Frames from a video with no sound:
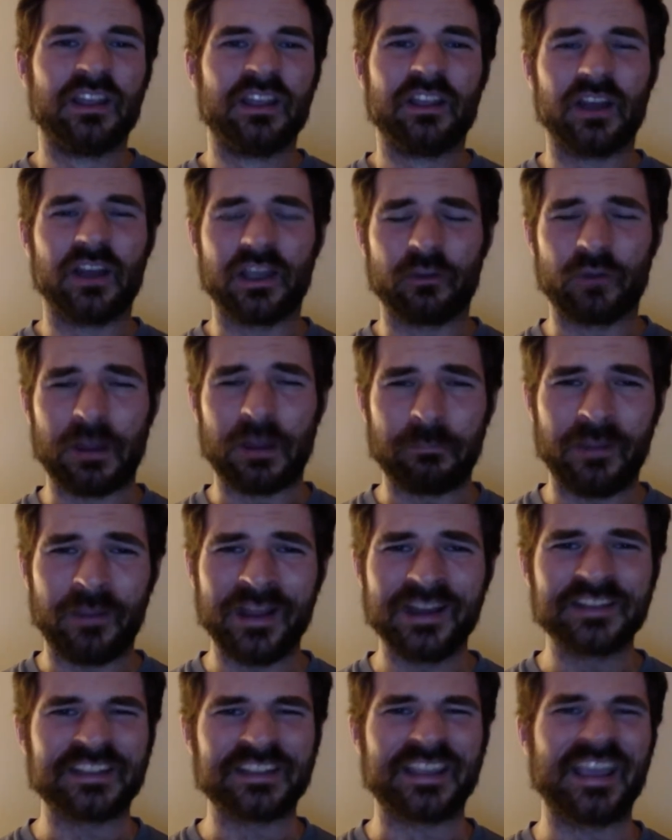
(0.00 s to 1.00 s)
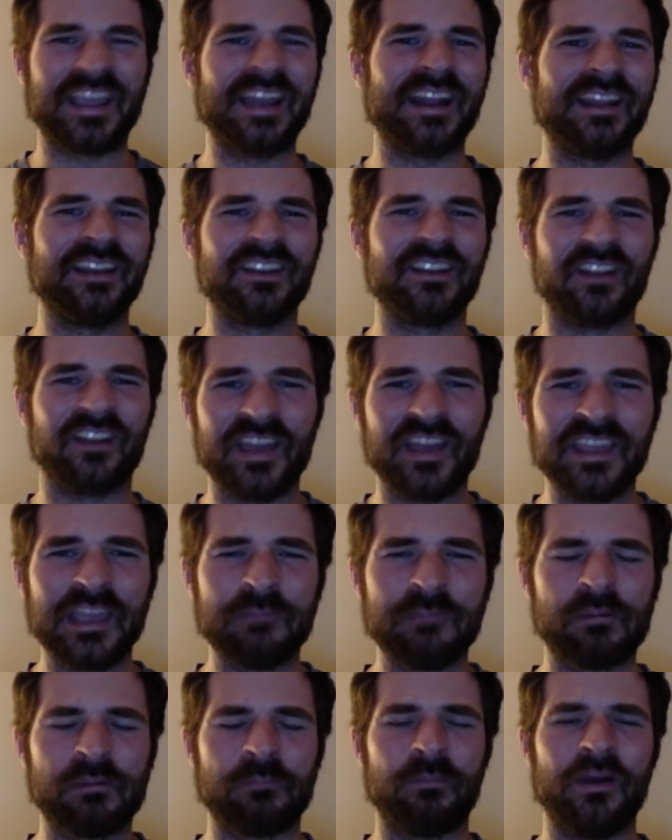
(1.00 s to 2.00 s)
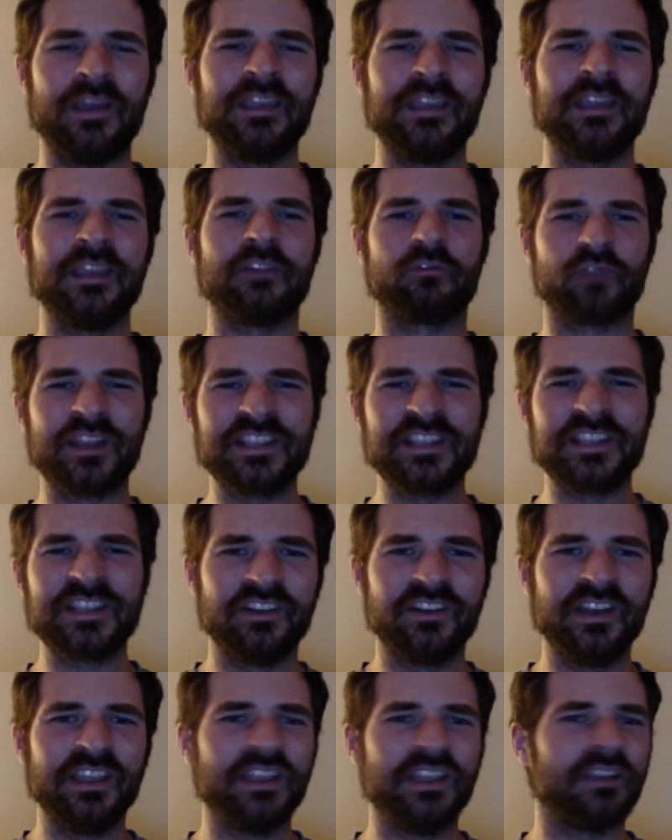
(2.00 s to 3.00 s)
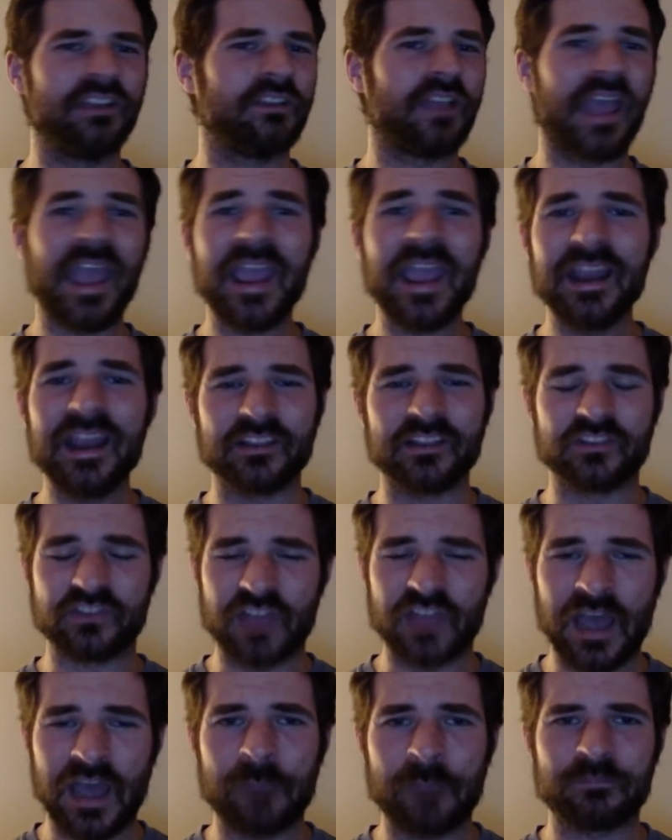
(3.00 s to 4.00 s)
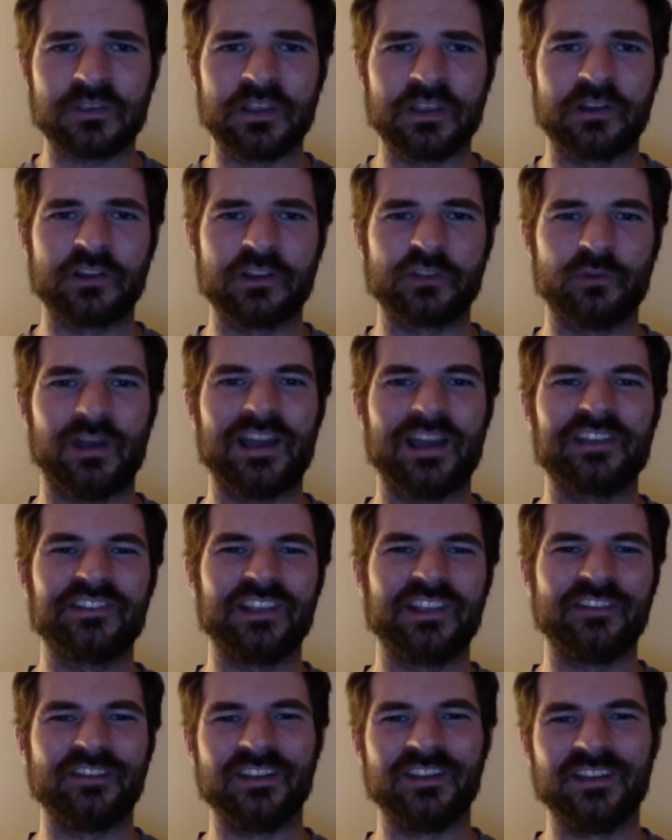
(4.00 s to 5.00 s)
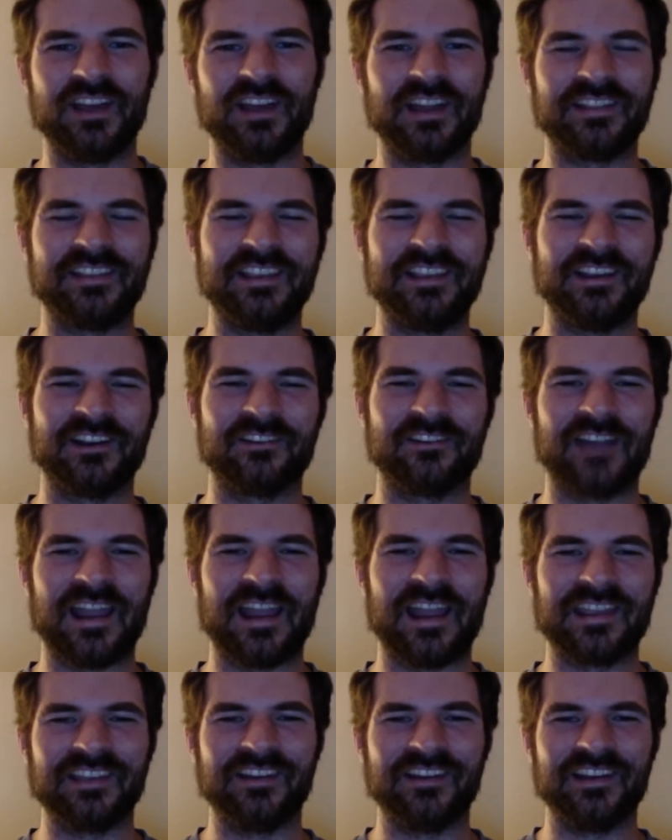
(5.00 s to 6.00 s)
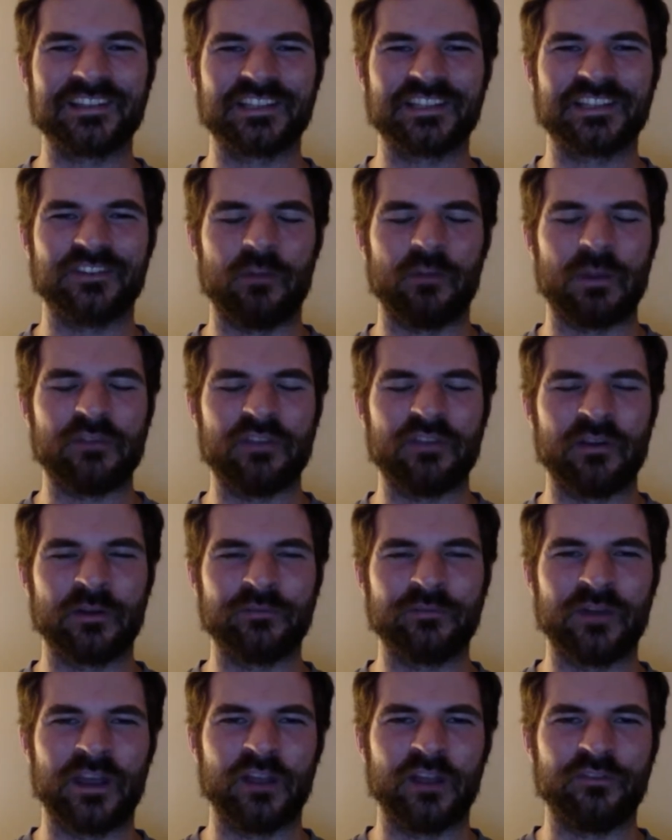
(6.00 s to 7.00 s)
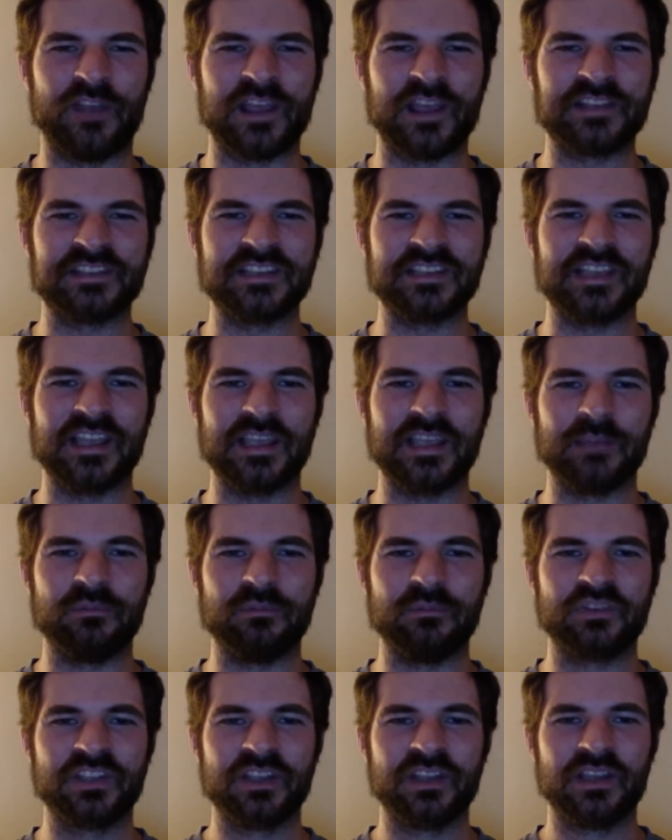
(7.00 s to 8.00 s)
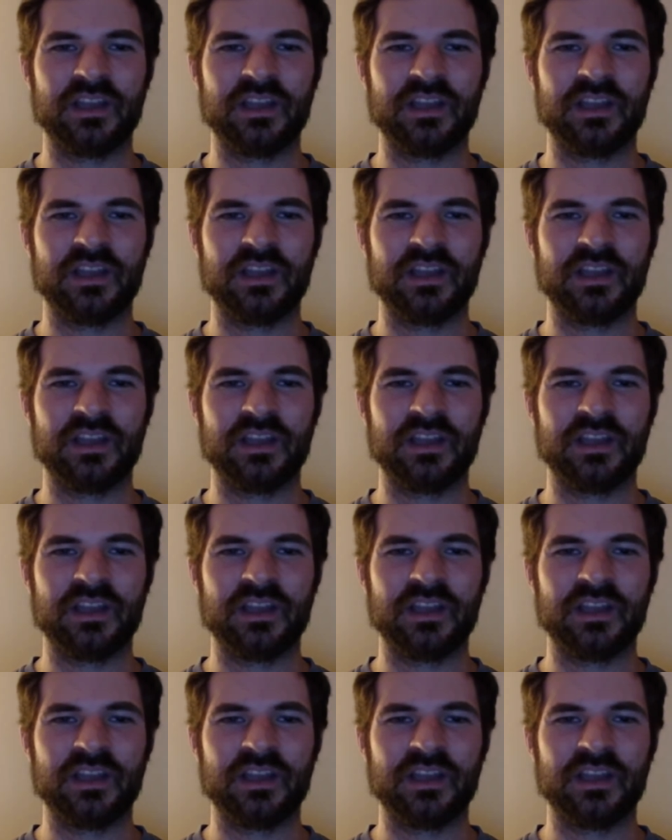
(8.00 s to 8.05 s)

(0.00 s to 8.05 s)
Like, when I played as a kid, I didn't like it, but playing it recently, eight is top tier as well. I actually have a, a tier ranking list of all my favorite Final Fantasy games.